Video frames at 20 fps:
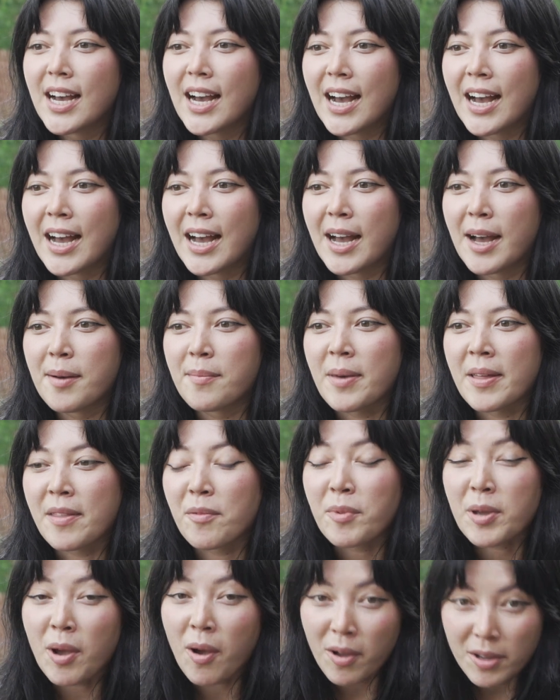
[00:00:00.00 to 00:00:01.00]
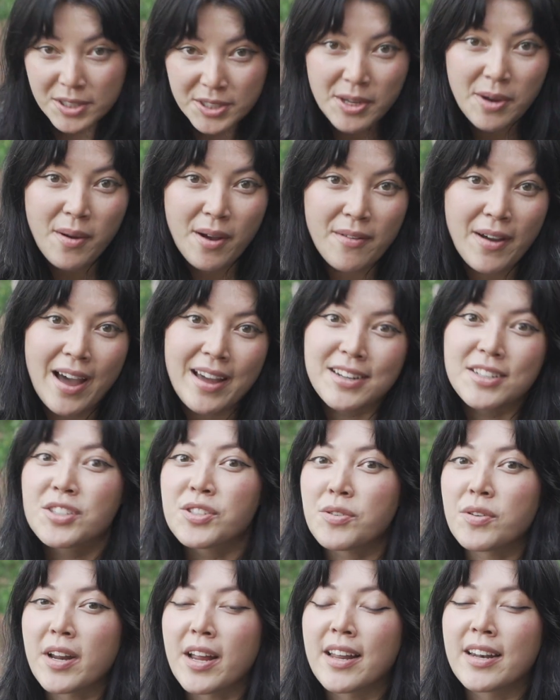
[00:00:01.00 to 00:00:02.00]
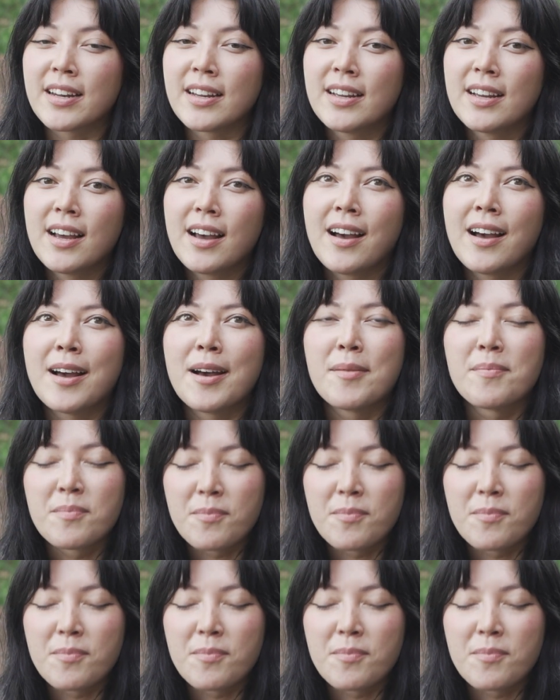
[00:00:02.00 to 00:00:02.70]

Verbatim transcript: Um, and then we also have had a student um,